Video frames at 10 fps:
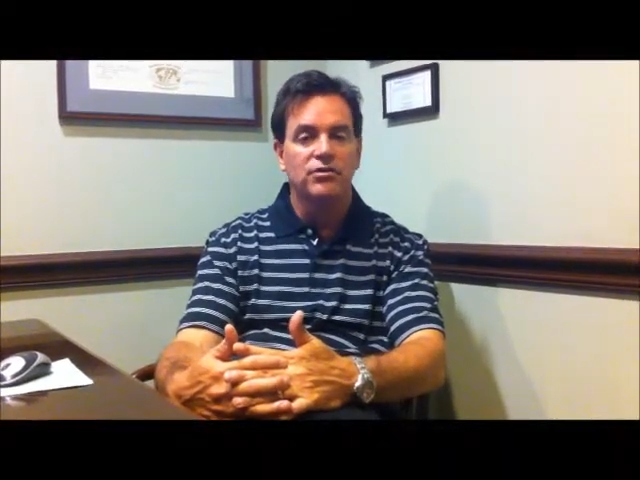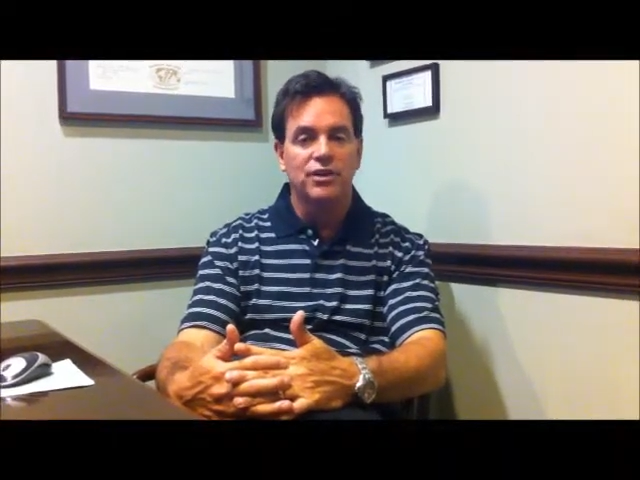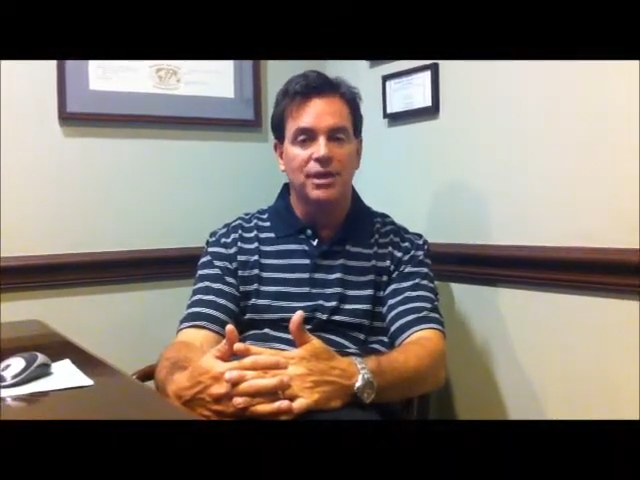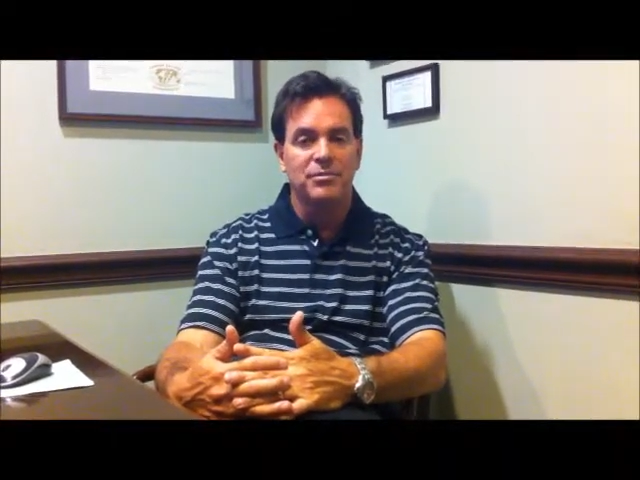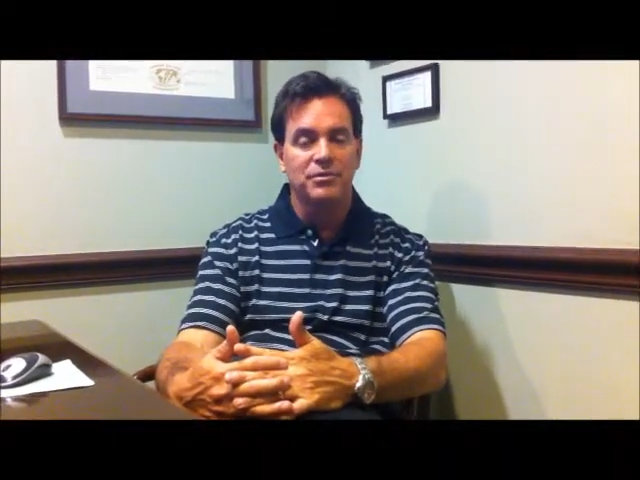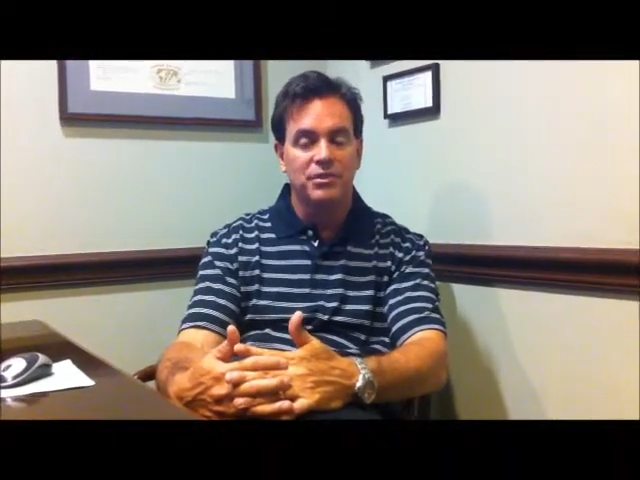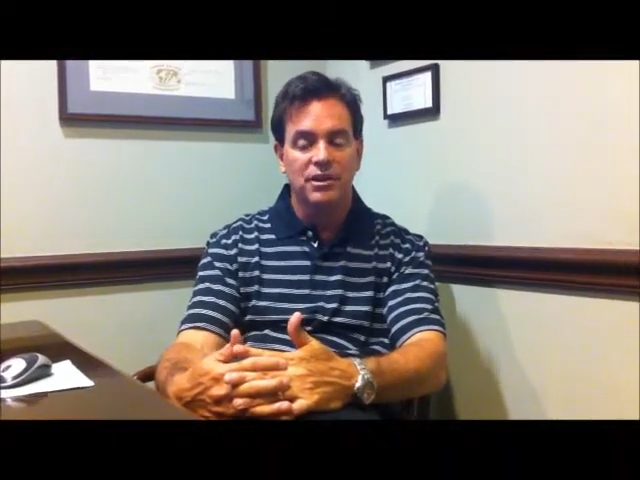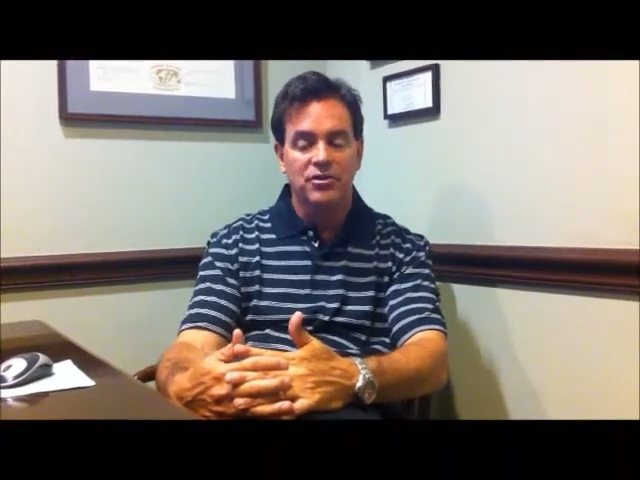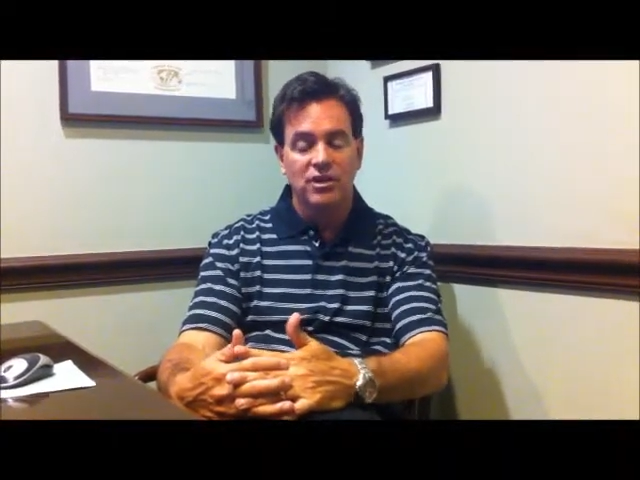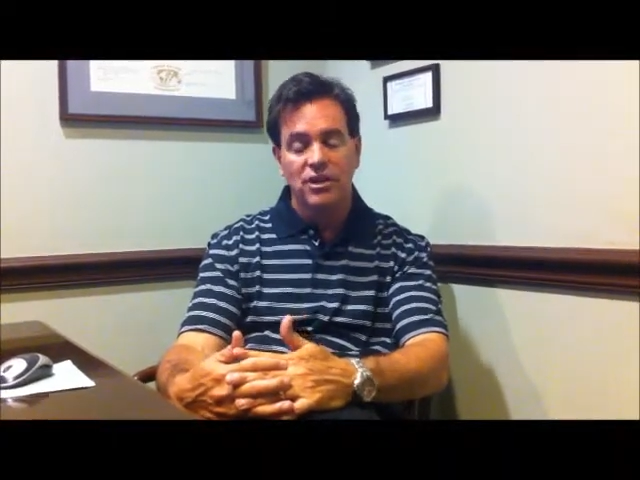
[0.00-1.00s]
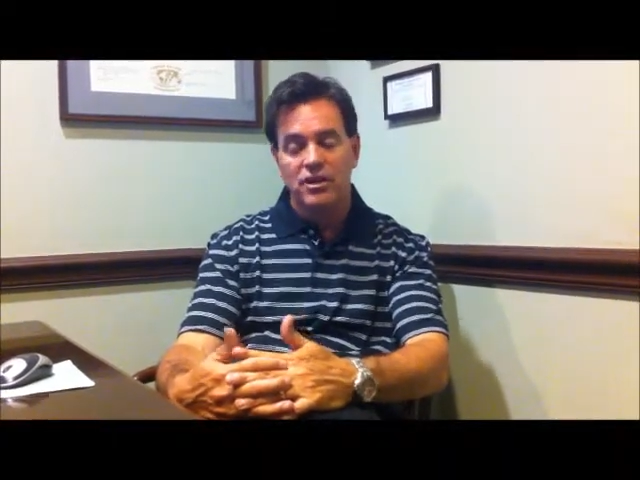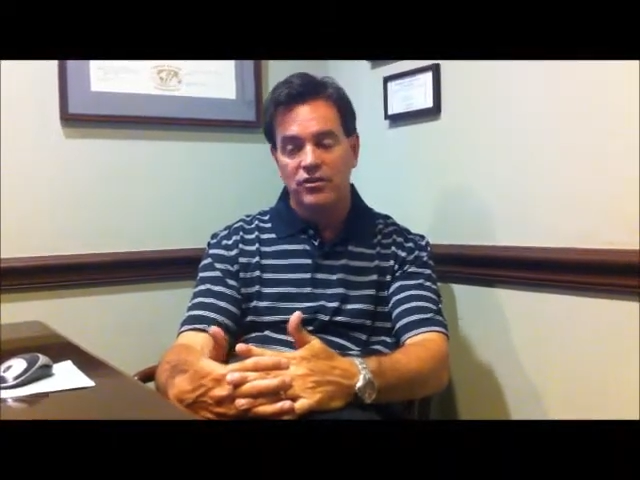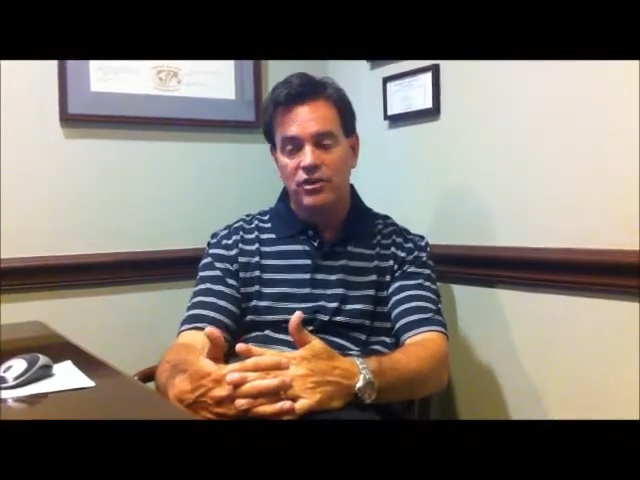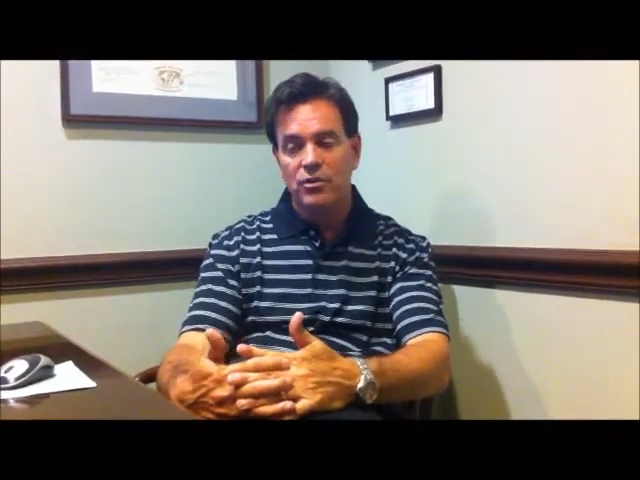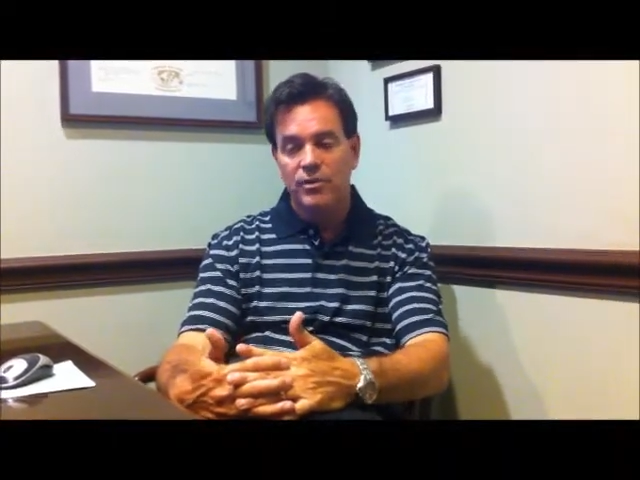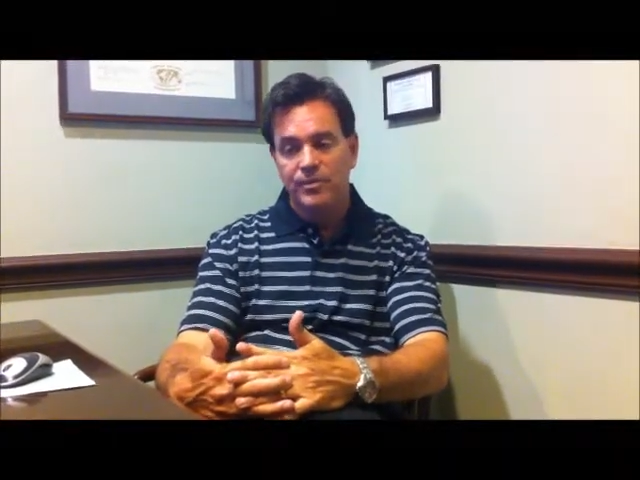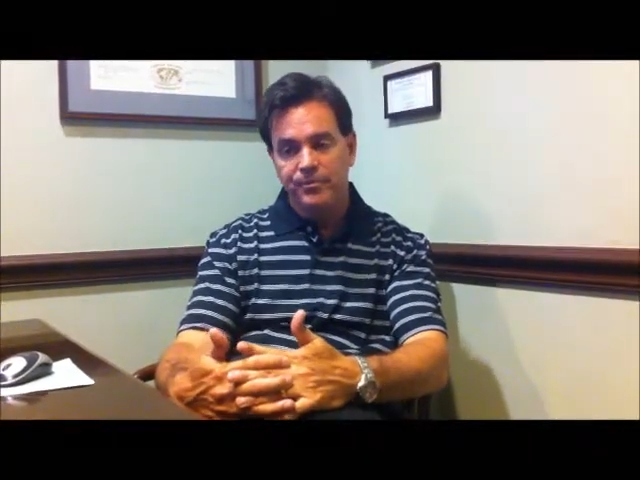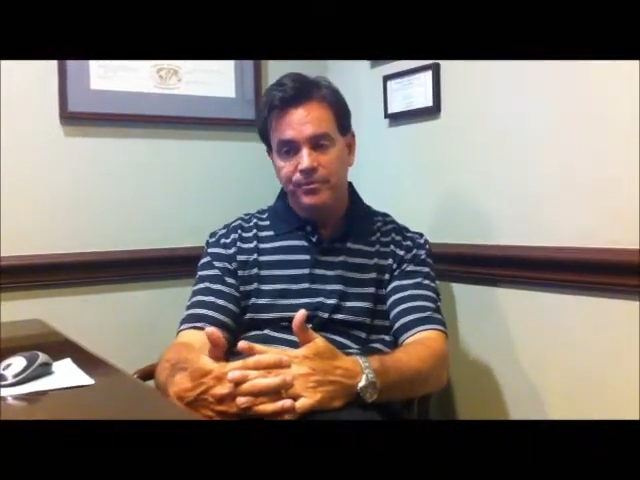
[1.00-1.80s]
those type of things. So,